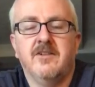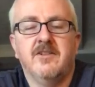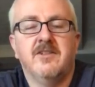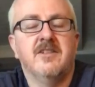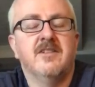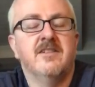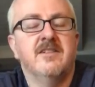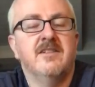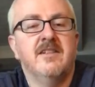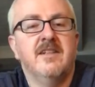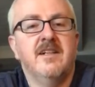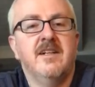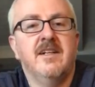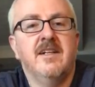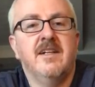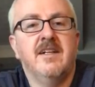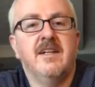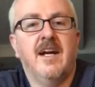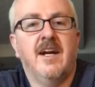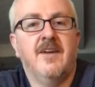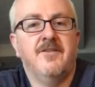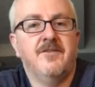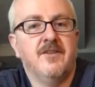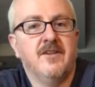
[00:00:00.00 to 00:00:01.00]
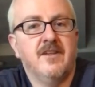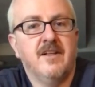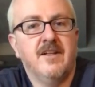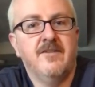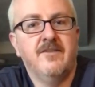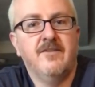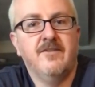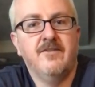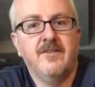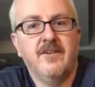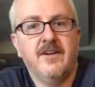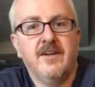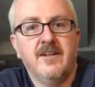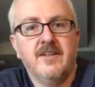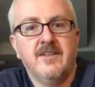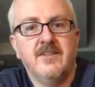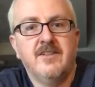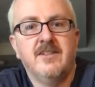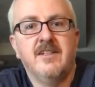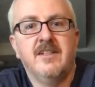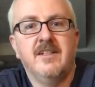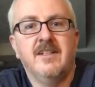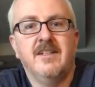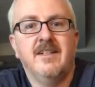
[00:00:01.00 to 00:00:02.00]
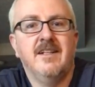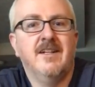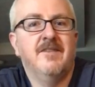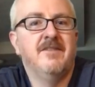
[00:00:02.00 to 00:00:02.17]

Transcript: Just like Afterlife of Archie,